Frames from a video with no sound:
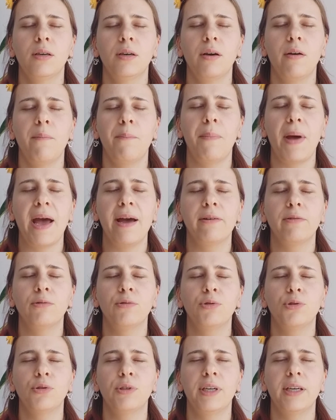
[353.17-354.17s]
a
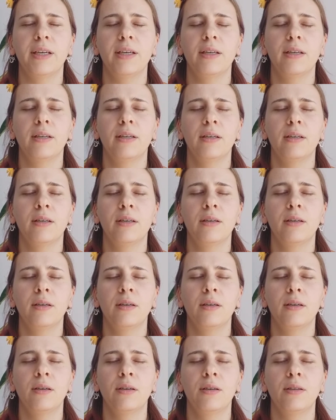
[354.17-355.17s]
boundary
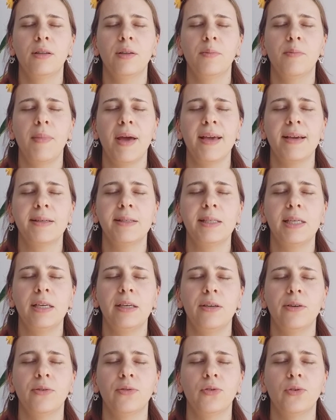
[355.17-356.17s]
that makes it
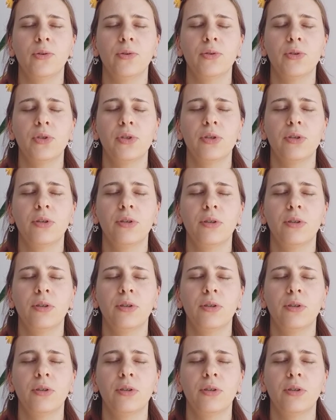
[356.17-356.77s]
yours.